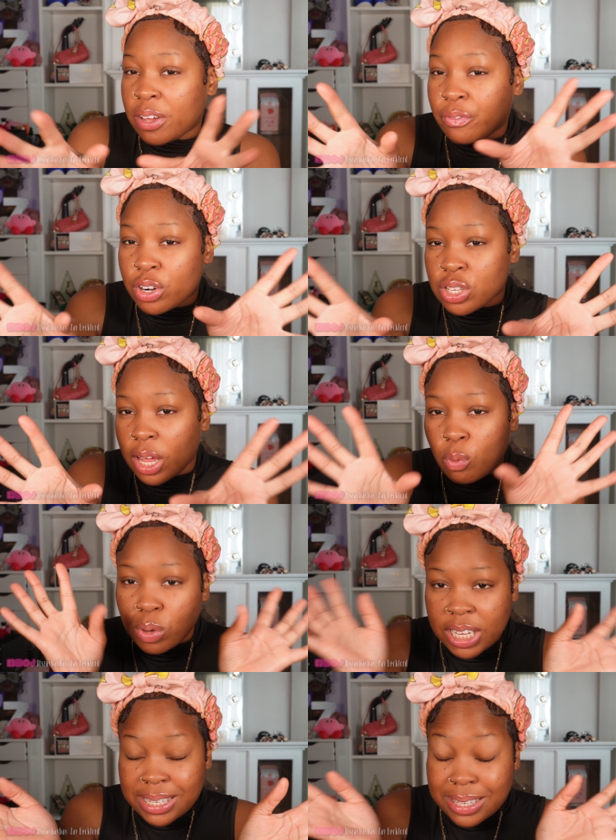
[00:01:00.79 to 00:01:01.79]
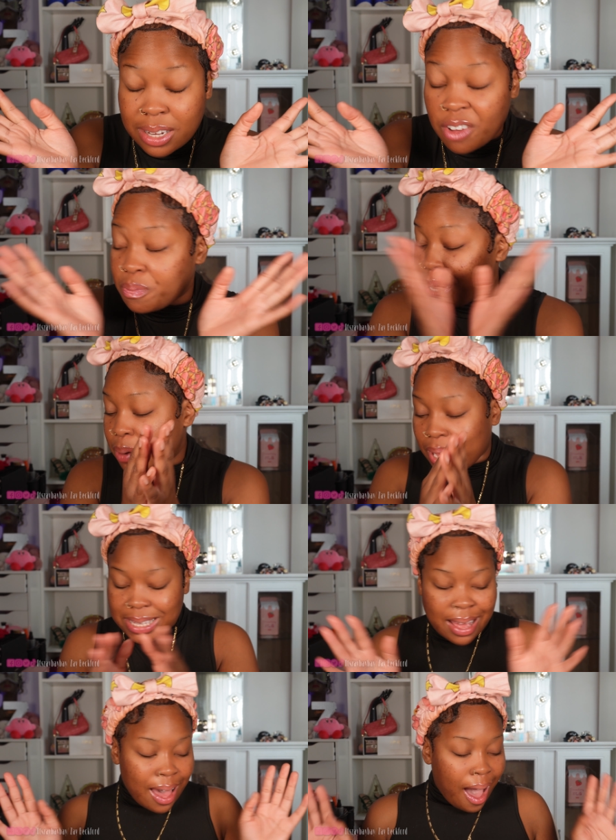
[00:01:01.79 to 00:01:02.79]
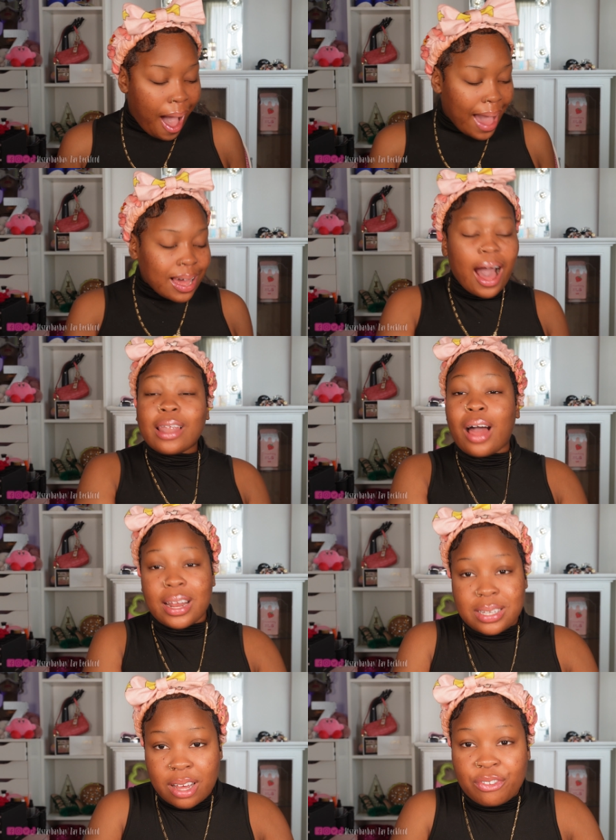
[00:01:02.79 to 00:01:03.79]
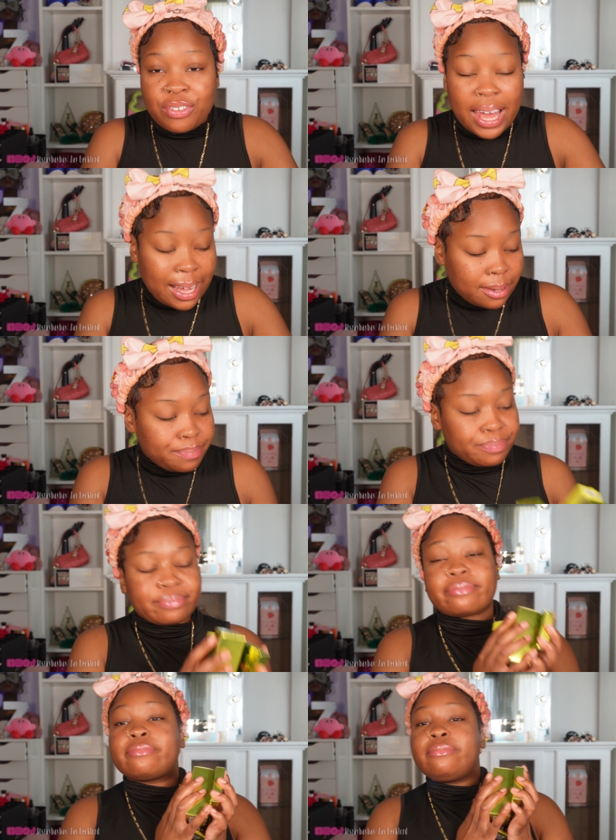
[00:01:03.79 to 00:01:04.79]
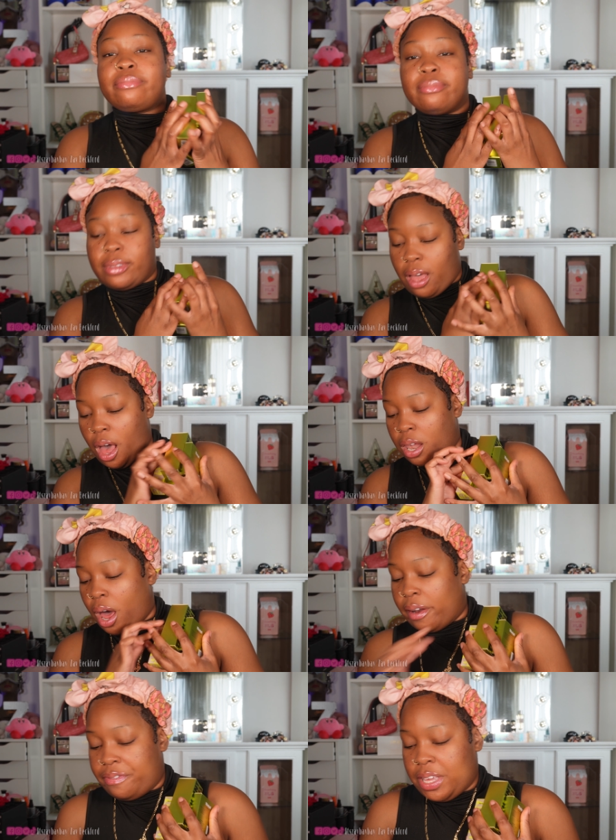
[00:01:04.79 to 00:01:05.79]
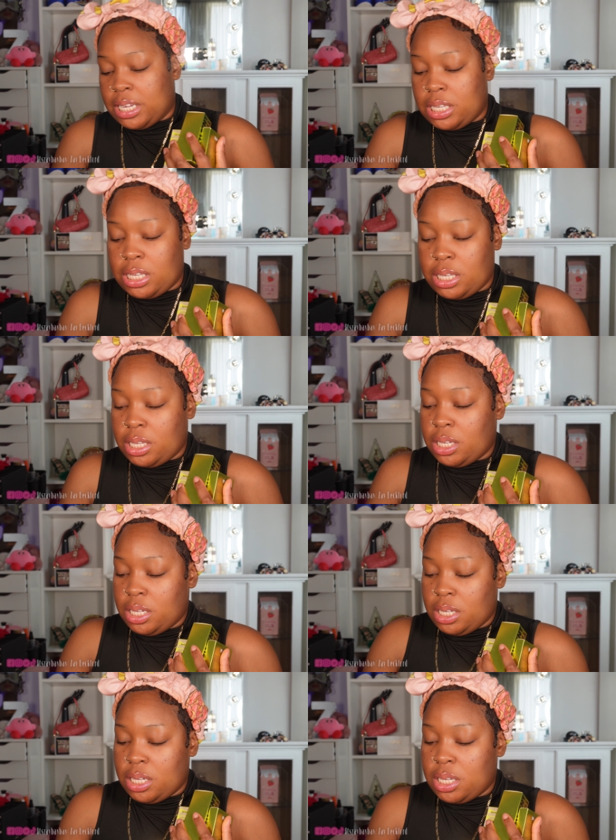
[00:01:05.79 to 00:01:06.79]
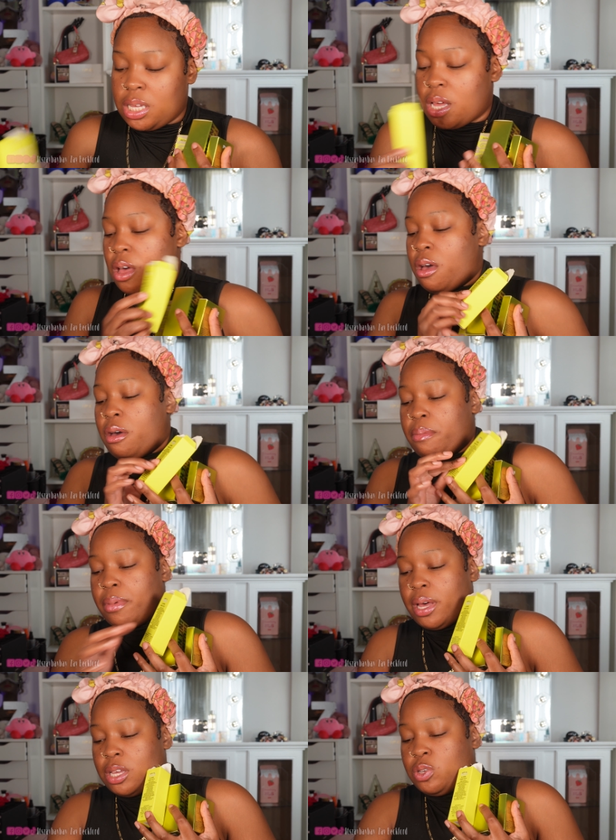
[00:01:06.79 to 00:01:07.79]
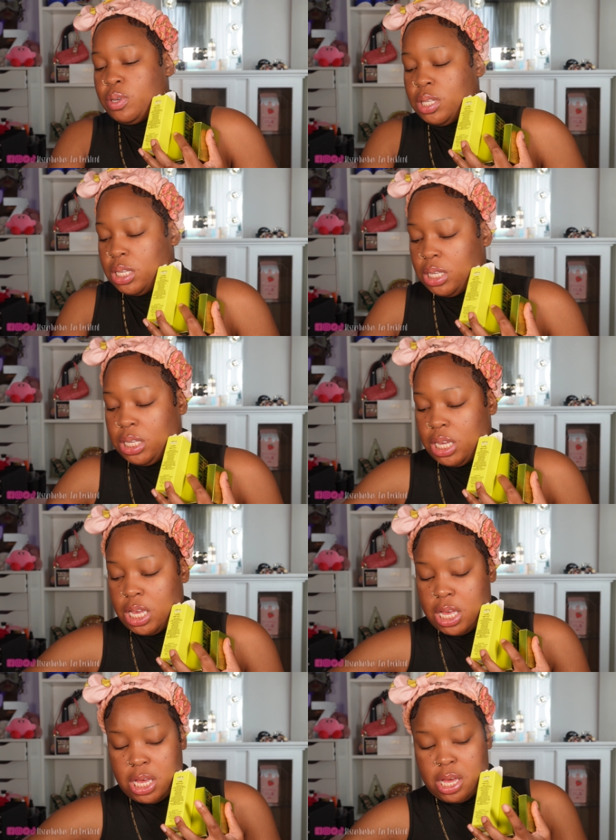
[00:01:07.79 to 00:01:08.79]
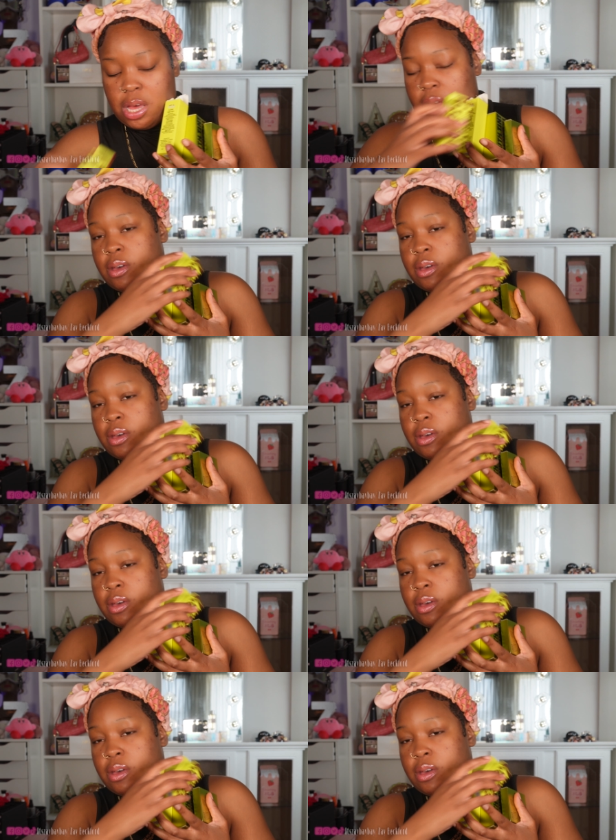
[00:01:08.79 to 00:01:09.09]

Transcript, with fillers: he first like released the stuff but anyways i got a lot of stuff like a lot of things um as you can see